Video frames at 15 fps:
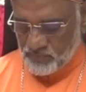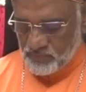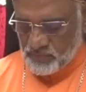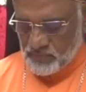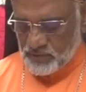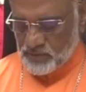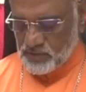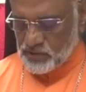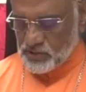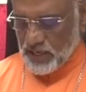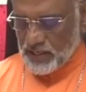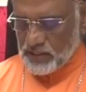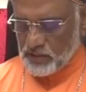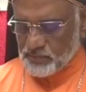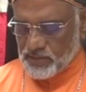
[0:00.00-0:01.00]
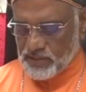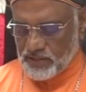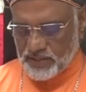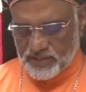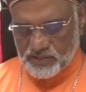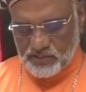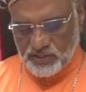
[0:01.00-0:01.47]
The sacramental and
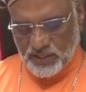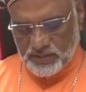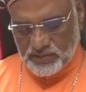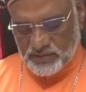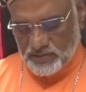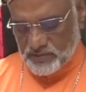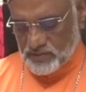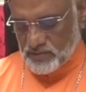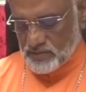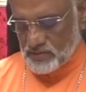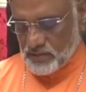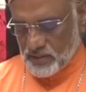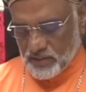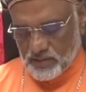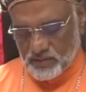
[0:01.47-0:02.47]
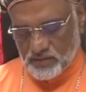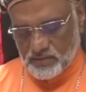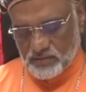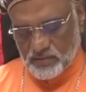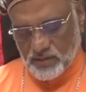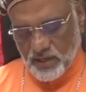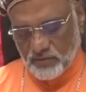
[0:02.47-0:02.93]
structural
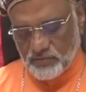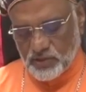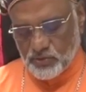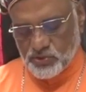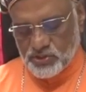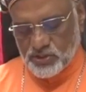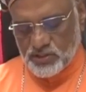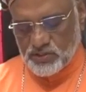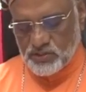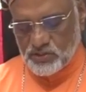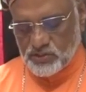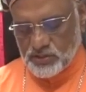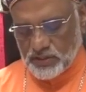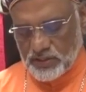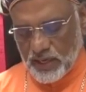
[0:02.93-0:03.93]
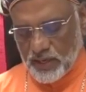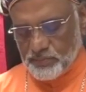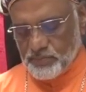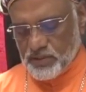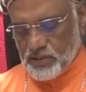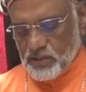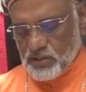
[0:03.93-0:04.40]
evolutions that
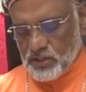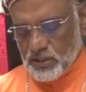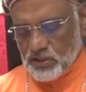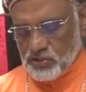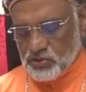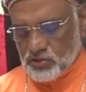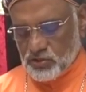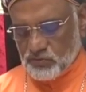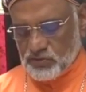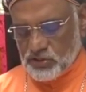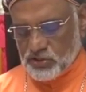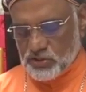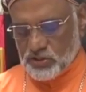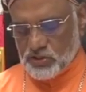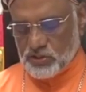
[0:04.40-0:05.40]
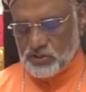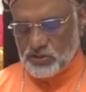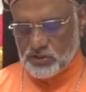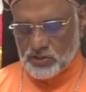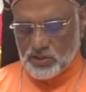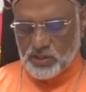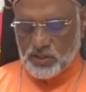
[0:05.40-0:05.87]
happened in the history of the church
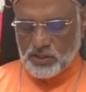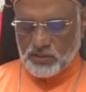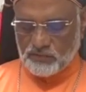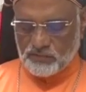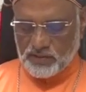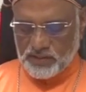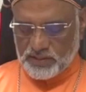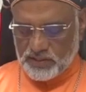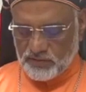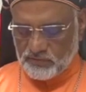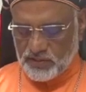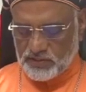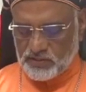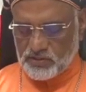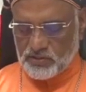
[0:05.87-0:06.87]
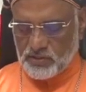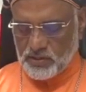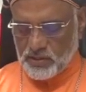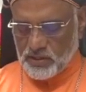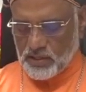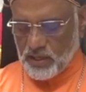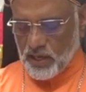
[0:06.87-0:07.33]
will give us
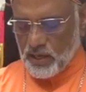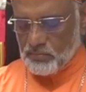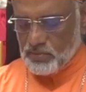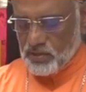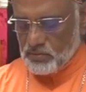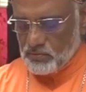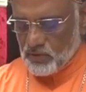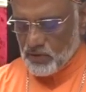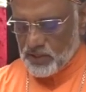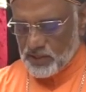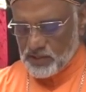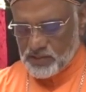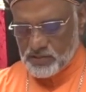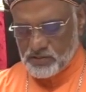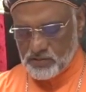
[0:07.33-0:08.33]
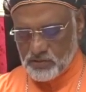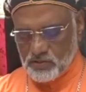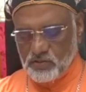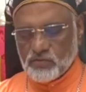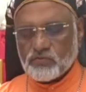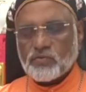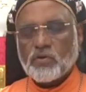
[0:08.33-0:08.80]
ample models
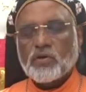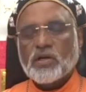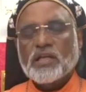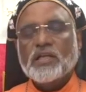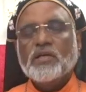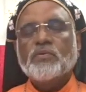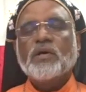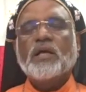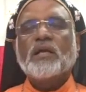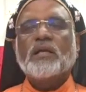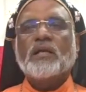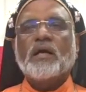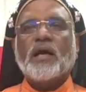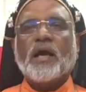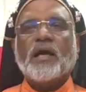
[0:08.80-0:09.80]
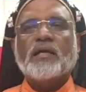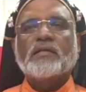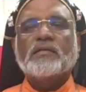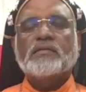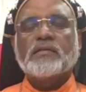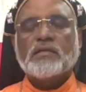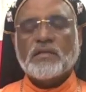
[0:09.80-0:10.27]
for renewal and
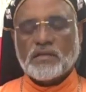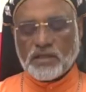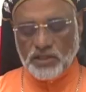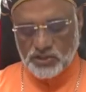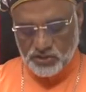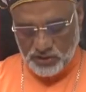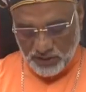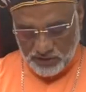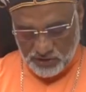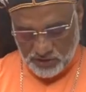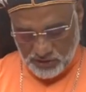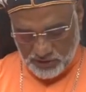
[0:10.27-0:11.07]
restructuring.